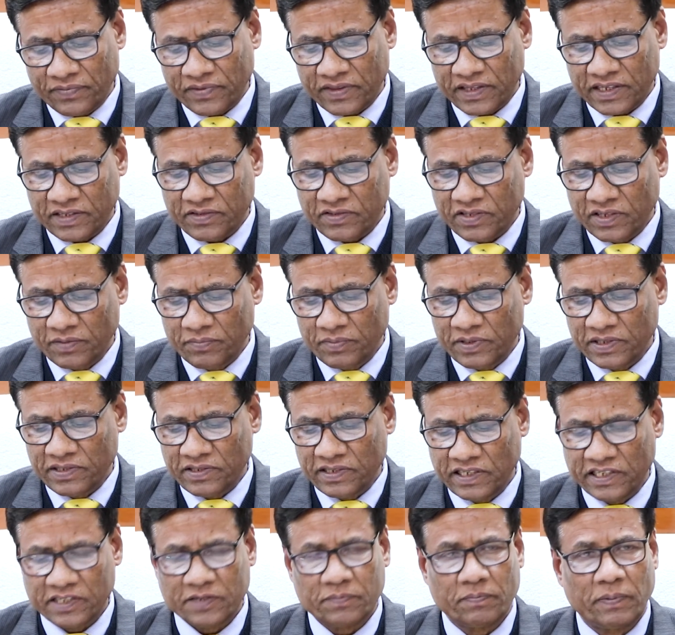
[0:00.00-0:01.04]
the
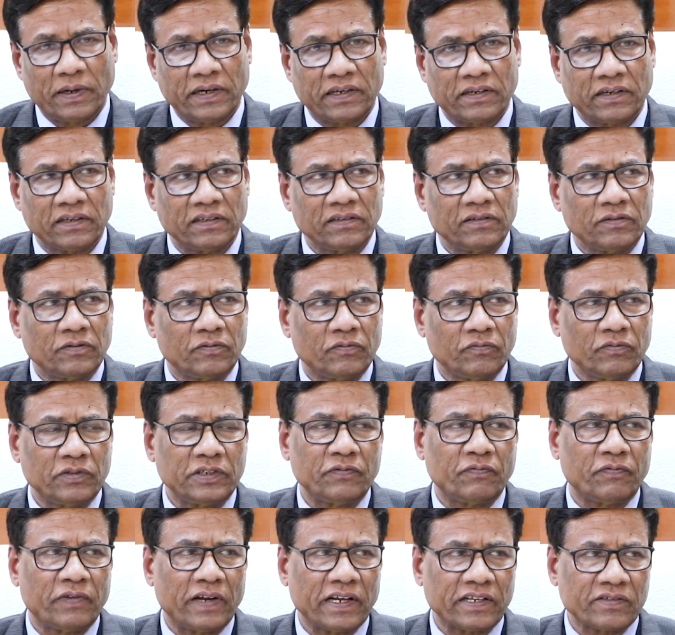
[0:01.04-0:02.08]
CBCS pattern with
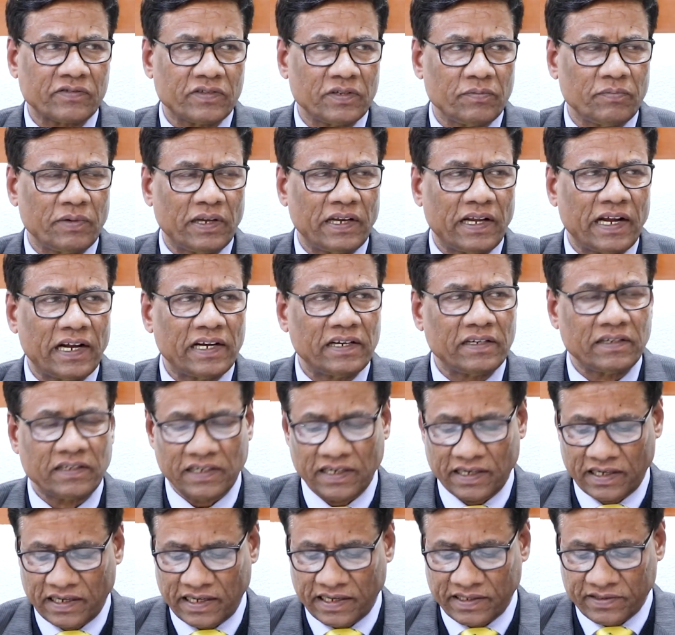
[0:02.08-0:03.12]
flexible
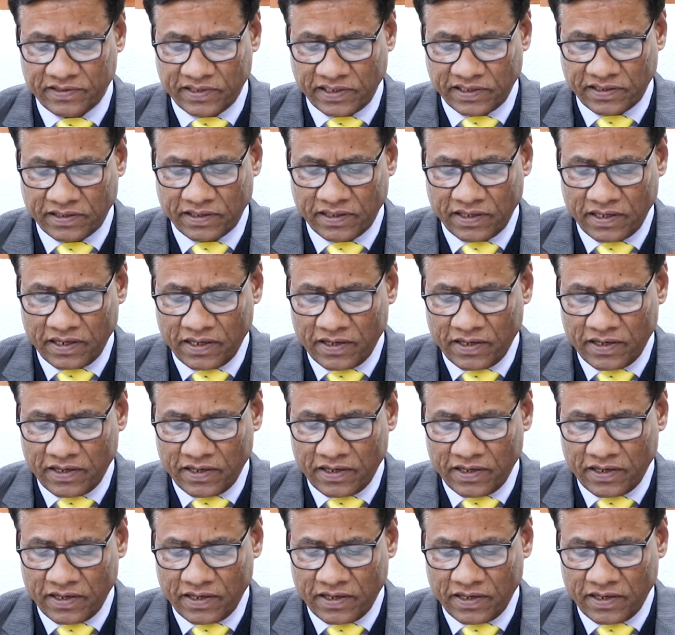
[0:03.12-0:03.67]
entry and exit